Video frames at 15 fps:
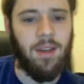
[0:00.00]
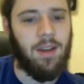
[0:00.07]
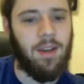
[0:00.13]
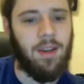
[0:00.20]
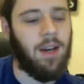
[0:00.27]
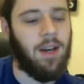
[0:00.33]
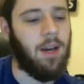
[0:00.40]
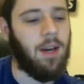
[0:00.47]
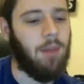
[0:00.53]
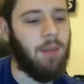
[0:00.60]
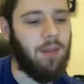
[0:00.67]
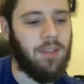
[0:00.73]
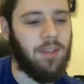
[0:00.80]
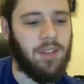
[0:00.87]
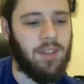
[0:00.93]

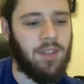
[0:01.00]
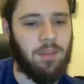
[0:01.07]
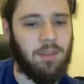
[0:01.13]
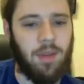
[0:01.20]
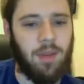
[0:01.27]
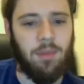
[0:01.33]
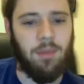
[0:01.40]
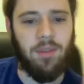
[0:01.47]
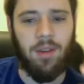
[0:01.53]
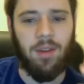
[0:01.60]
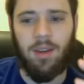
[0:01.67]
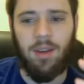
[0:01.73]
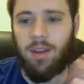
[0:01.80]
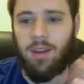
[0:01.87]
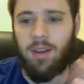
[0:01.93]
Obviously sometimes
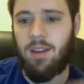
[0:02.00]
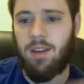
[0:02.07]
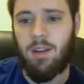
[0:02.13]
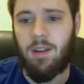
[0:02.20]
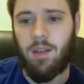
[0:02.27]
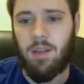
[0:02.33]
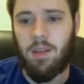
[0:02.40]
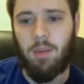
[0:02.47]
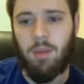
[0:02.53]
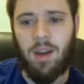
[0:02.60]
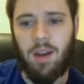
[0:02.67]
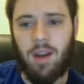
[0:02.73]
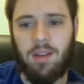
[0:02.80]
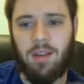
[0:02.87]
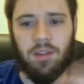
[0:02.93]
like your
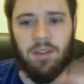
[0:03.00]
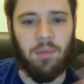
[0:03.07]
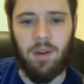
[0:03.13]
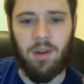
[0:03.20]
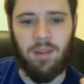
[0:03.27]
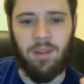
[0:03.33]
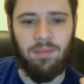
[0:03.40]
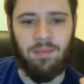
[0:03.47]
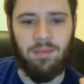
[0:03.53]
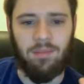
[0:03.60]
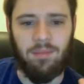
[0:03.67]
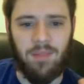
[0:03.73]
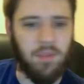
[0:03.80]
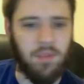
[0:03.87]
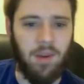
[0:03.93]
body doesn't want
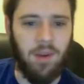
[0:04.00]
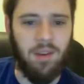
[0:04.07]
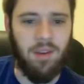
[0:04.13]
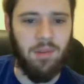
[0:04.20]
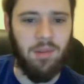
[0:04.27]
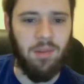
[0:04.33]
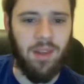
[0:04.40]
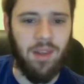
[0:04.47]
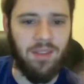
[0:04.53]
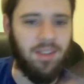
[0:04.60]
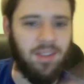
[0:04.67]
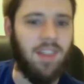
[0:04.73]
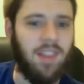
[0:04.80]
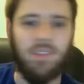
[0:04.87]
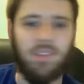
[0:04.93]
to do things,
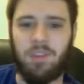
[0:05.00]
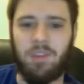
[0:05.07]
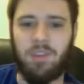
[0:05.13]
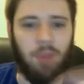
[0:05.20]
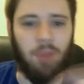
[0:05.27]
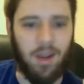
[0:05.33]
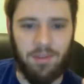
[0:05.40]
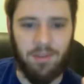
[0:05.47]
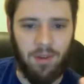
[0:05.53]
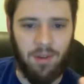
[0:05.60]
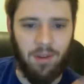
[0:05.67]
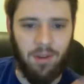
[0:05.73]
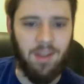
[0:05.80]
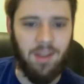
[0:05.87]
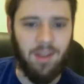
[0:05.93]
and that's just your body's
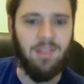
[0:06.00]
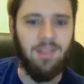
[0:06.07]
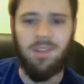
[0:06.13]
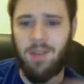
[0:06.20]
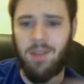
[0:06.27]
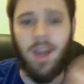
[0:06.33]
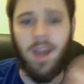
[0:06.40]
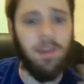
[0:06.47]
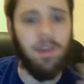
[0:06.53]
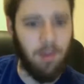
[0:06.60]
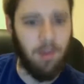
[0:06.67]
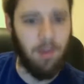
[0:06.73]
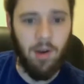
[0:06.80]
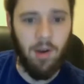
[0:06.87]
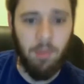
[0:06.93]
fault, and you
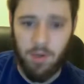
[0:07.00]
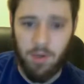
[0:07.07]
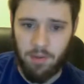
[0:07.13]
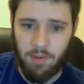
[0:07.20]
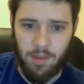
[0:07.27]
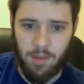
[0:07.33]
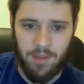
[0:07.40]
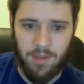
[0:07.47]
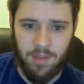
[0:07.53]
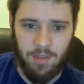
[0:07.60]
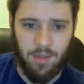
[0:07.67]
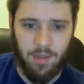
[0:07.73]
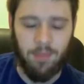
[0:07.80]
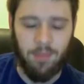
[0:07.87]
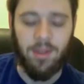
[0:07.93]
do need to push through things
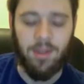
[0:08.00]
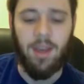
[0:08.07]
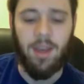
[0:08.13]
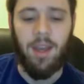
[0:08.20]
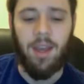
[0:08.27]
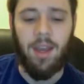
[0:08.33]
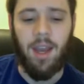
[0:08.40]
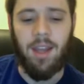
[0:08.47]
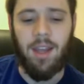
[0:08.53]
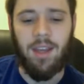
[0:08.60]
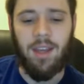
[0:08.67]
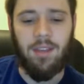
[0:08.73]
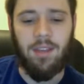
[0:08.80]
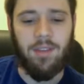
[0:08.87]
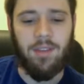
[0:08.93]
sometimes. And
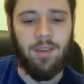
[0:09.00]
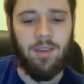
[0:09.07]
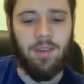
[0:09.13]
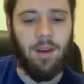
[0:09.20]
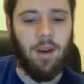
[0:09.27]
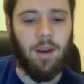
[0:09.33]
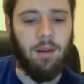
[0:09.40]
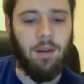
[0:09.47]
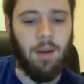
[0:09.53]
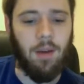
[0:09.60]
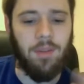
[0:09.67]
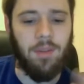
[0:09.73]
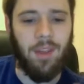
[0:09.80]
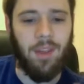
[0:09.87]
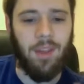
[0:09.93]
again, this I
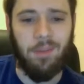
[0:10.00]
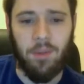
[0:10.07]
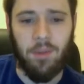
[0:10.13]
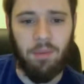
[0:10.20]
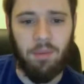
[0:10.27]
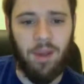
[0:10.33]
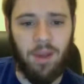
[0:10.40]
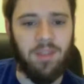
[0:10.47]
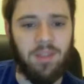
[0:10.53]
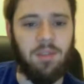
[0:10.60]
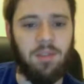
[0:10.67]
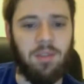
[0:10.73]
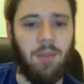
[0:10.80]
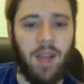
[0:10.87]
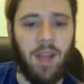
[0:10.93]
would say this most applies
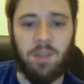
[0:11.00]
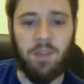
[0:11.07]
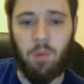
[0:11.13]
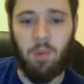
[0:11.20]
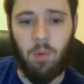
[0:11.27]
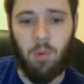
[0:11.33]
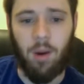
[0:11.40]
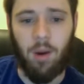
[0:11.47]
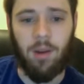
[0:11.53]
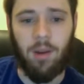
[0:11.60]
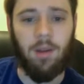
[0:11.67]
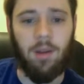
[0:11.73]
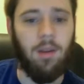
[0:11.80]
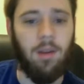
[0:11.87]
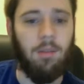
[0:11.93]
to maximal work,
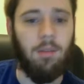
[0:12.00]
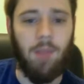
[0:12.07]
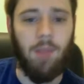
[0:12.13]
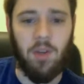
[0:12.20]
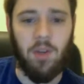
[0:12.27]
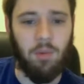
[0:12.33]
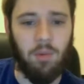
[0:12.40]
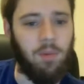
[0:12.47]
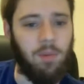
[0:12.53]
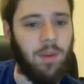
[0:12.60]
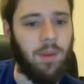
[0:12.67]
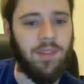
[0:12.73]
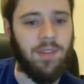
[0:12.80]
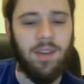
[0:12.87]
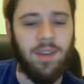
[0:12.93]
major movements.